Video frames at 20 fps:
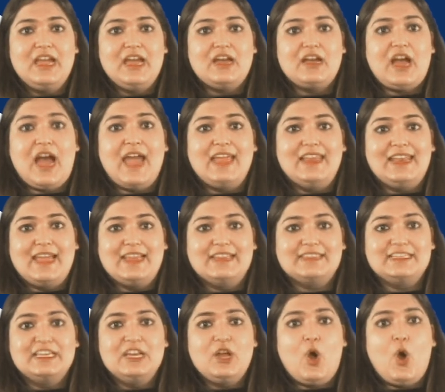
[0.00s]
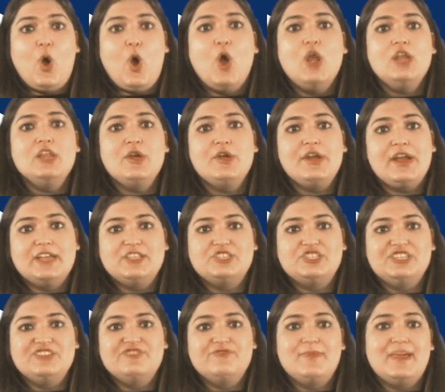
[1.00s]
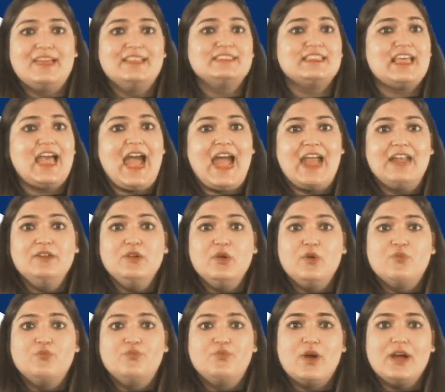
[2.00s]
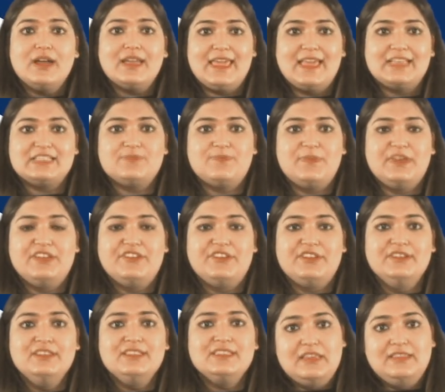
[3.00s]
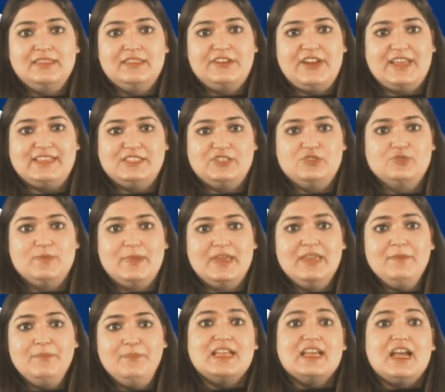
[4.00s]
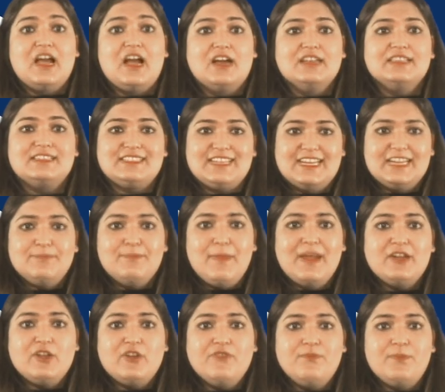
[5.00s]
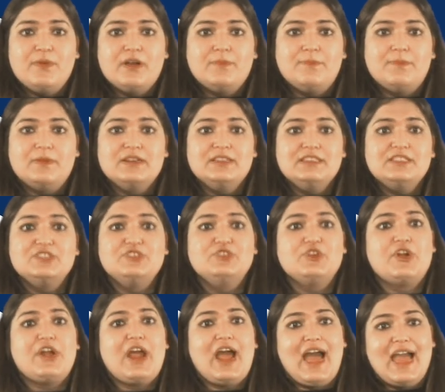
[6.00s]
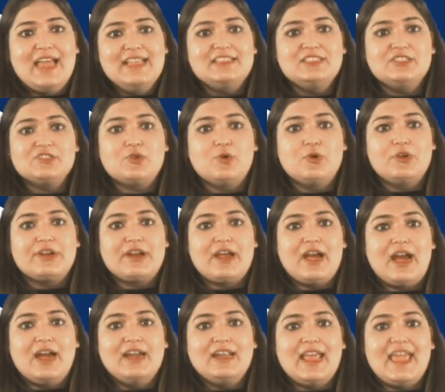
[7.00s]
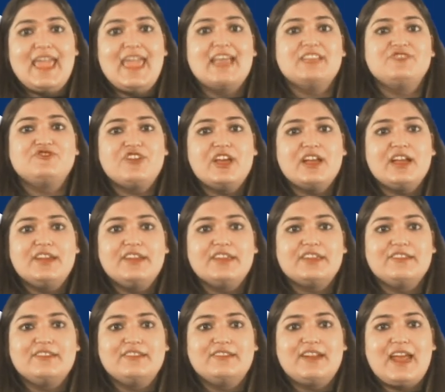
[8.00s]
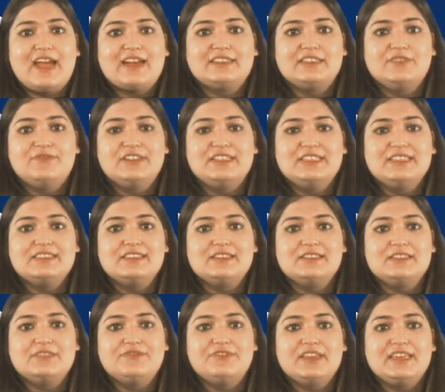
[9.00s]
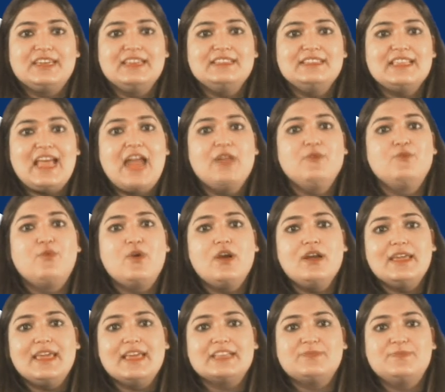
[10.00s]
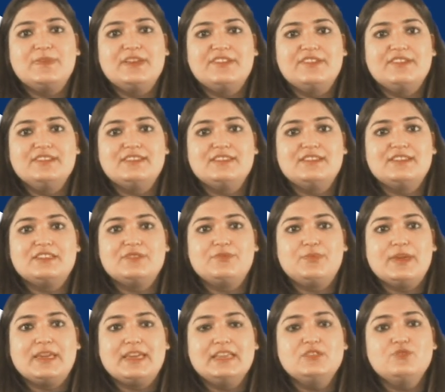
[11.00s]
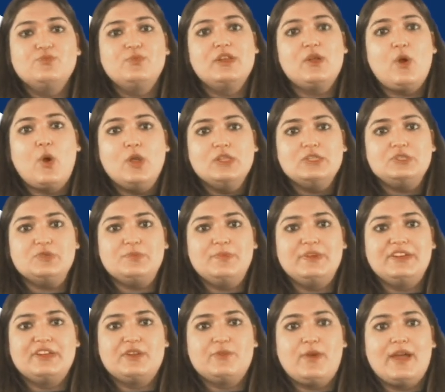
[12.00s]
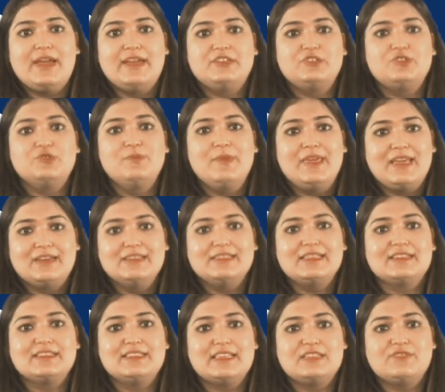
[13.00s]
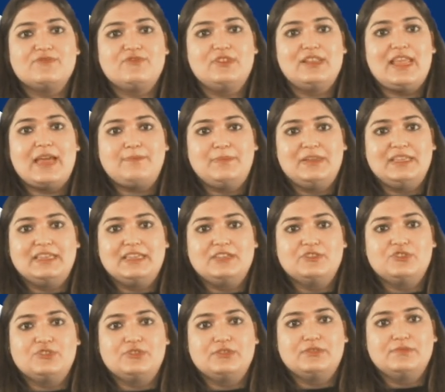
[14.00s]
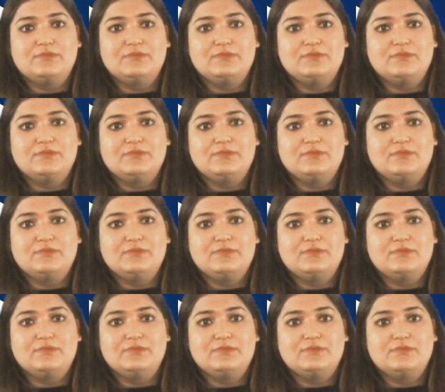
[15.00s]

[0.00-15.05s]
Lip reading: highlighting all your achievements and work experience in the resume. A statement of purpose, your IELTS scorecard, extracurricular activity certificates and work experience certificates will also be required to make a successful application.